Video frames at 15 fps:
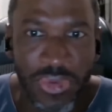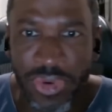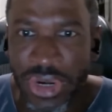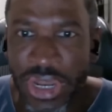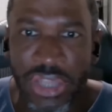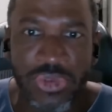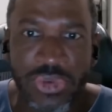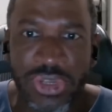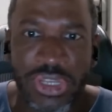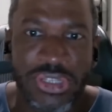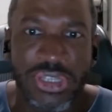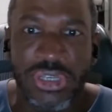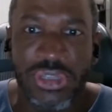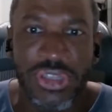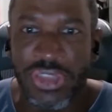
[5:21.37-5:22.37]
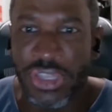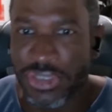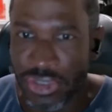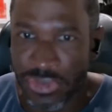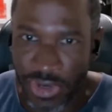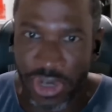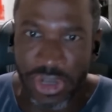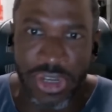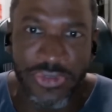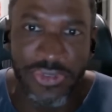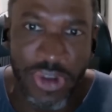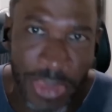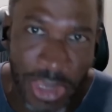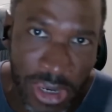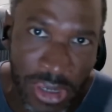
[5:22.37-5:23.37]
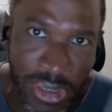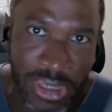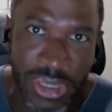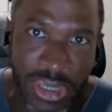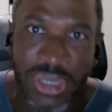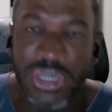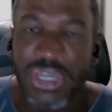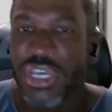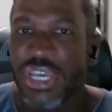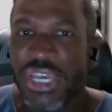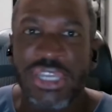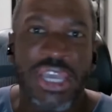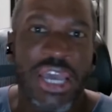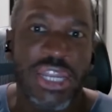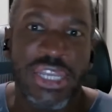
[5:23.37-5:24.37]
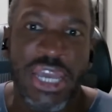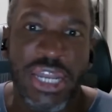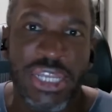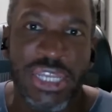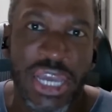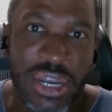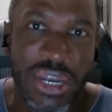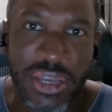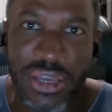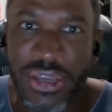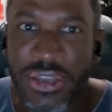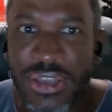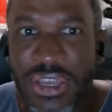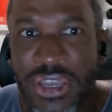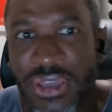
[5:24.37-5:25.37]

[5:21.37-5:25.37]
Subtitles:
we're not doing a deal unless it's very good for America, yada, yada, yada.